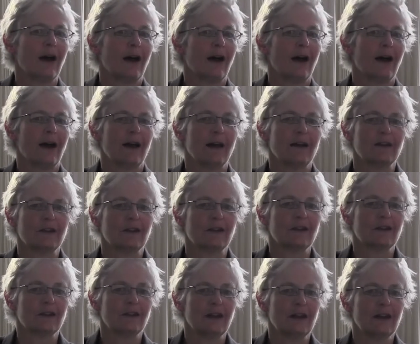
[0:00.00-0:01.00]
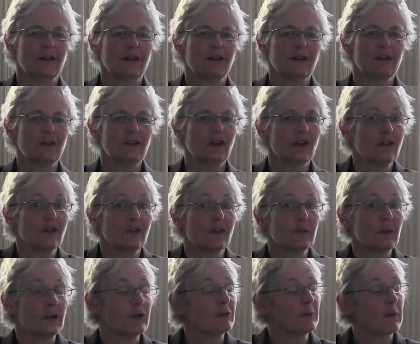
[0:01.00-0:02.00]
and it is just the
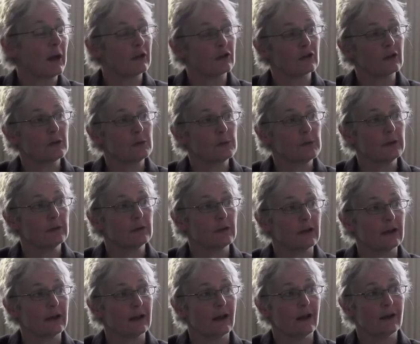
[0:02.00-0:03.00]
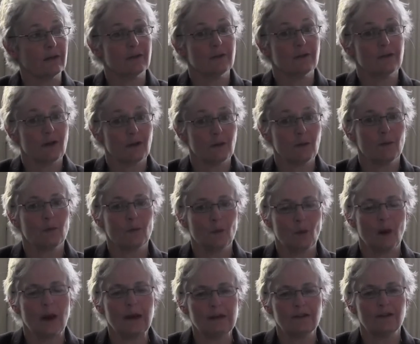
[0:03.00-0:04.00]
most magical building, and the
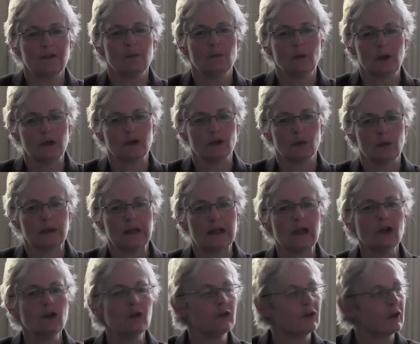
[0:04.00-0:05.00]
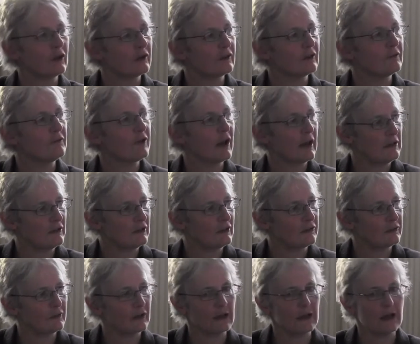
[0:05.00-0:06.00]
ways in which we use it
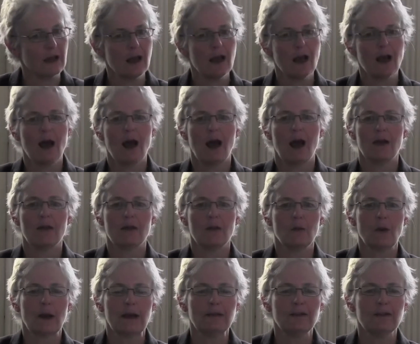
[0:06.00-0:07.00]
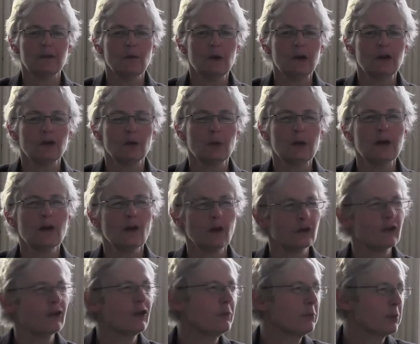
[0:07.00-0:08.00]
inventively, and the ways in which we're not
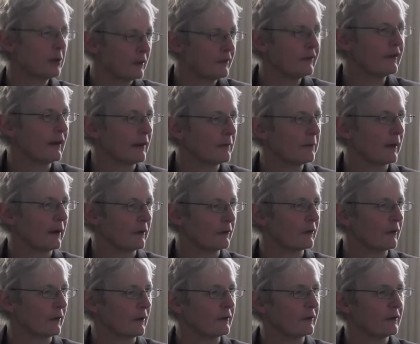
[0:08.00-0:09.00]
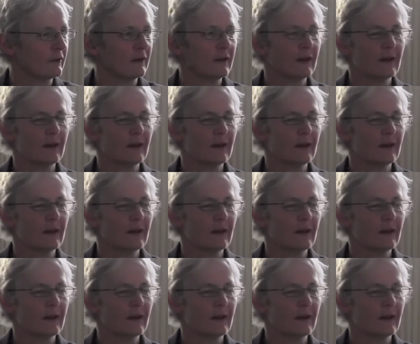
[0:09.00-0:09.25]
too prissy about it.